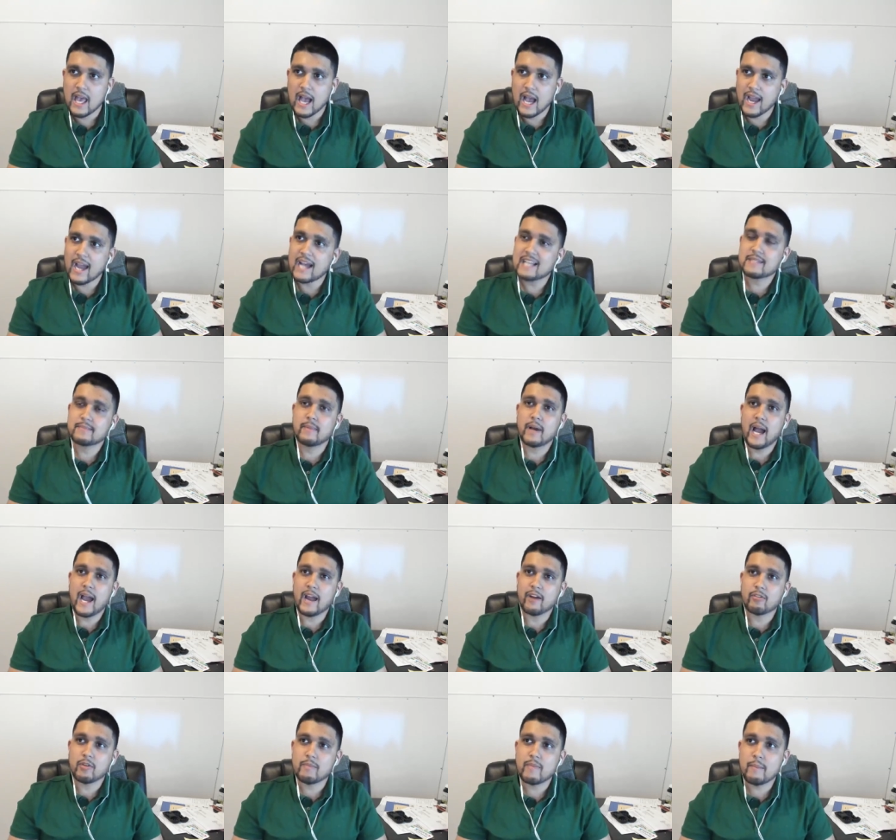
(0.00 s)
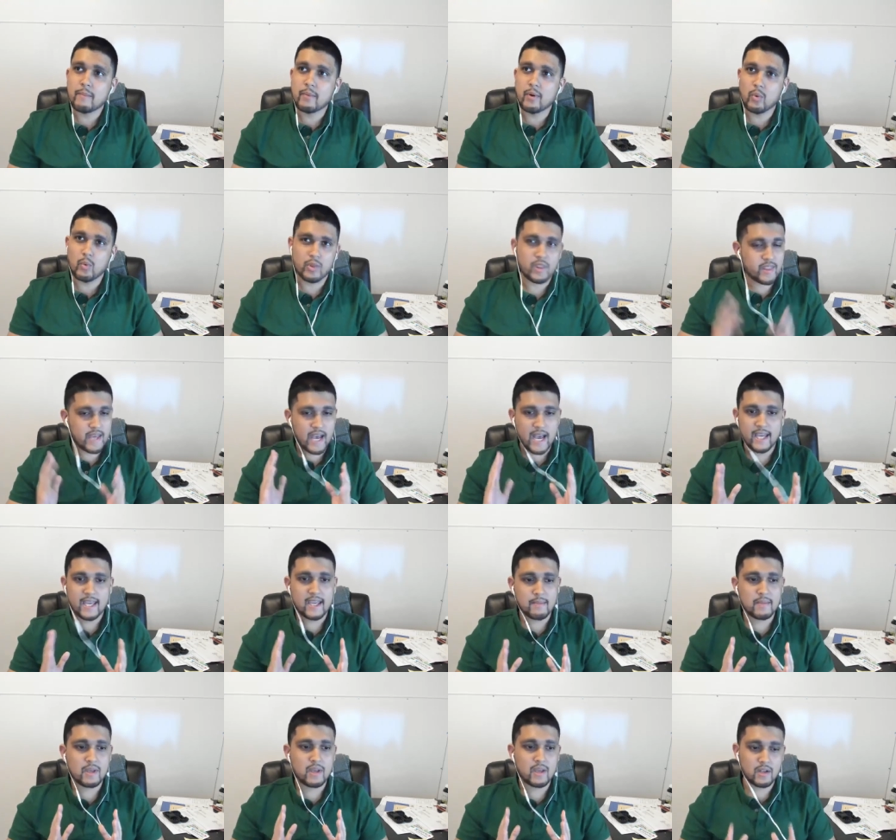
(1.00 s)
I asked my, I remember that
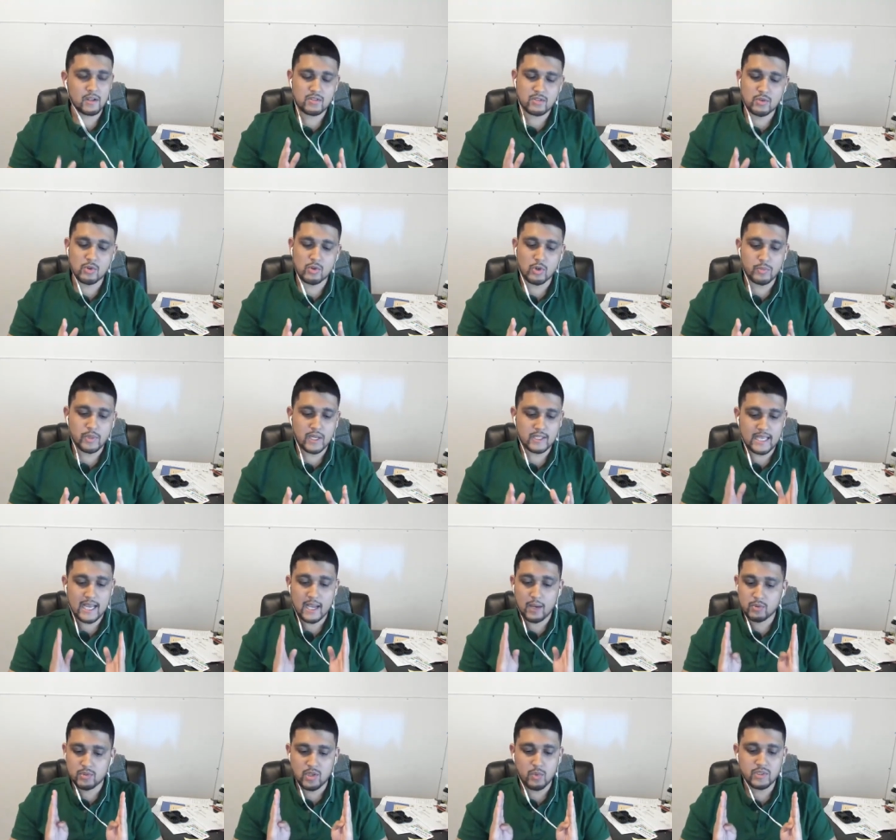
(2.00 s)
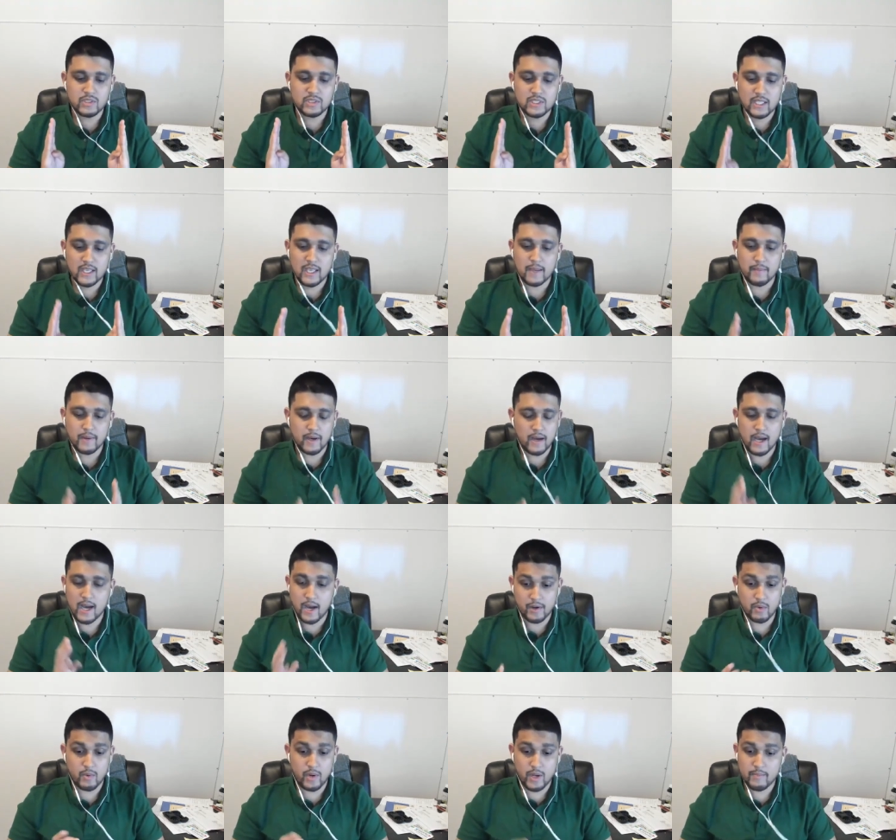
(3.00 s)
hit me in school because I was always thinking about
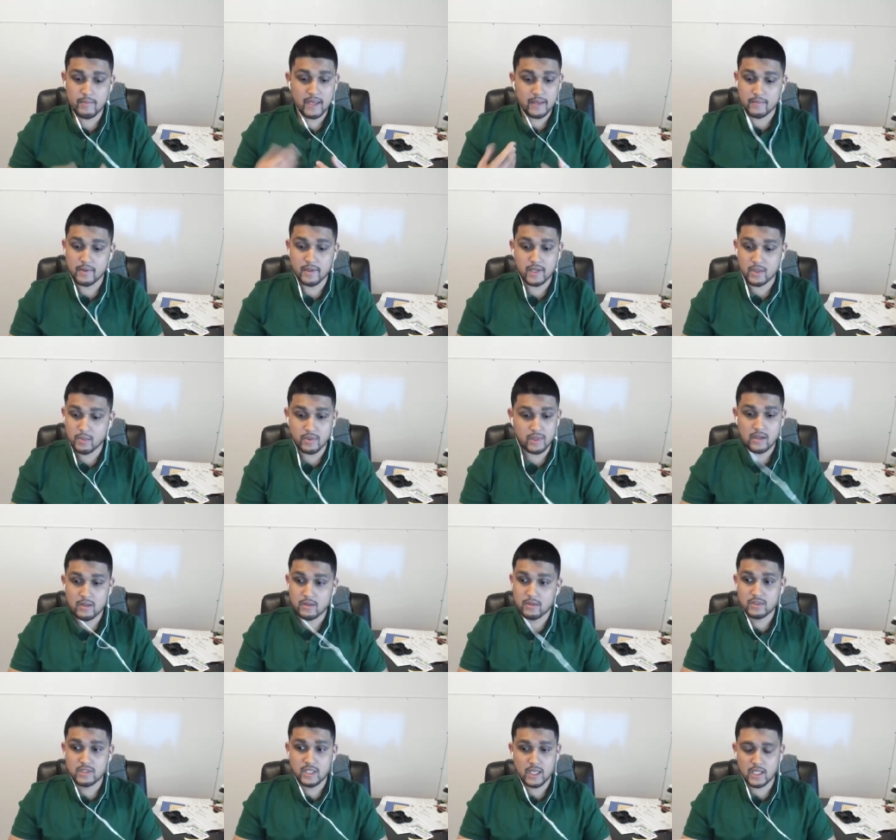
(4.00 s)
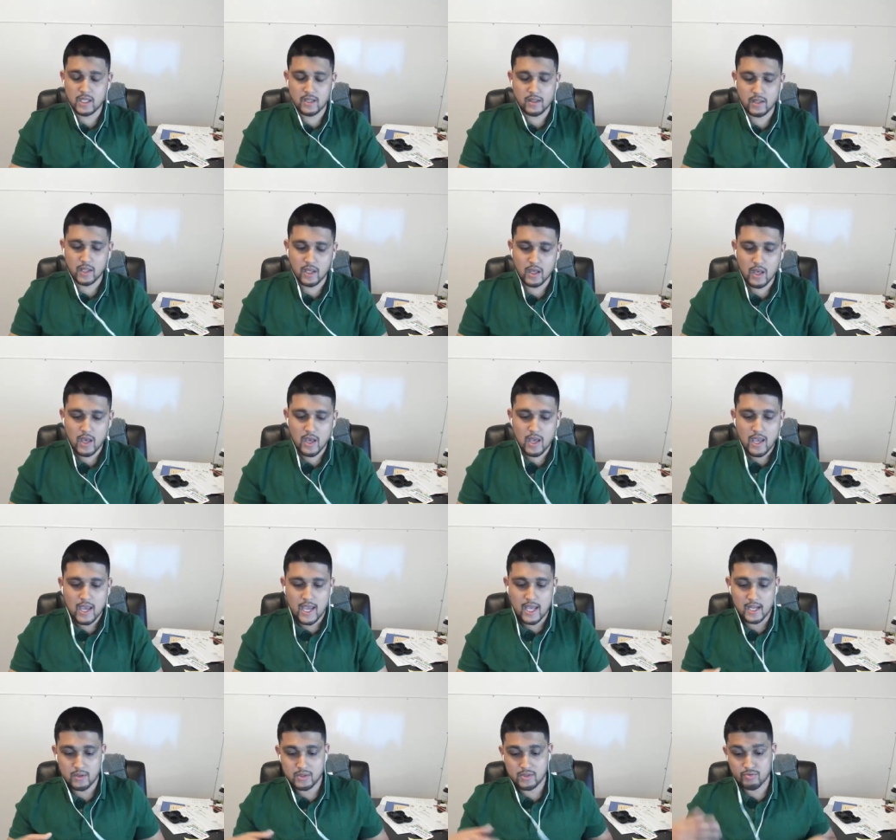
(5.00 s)
how do I make money without losing anything?
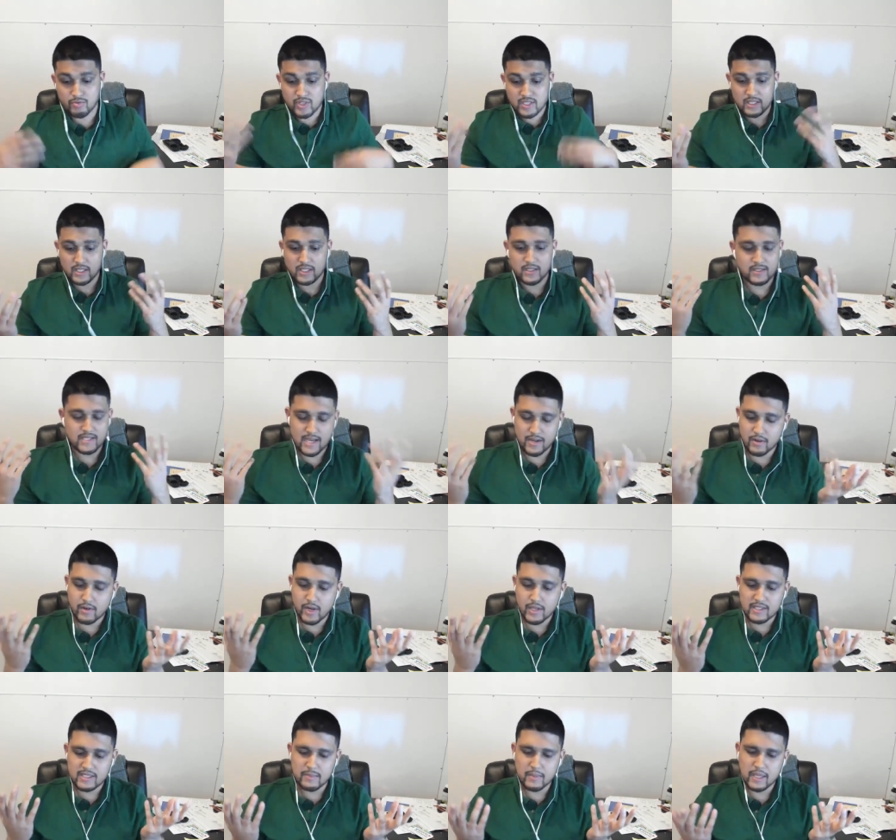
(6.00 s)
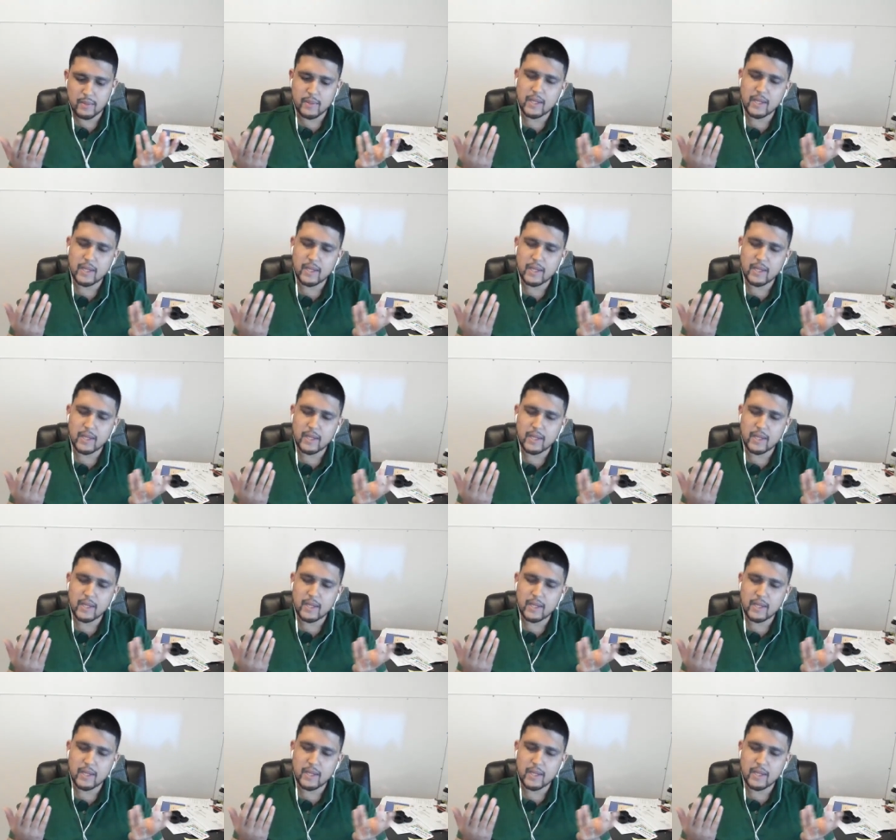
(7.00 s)
And it was riskless, sound great to me.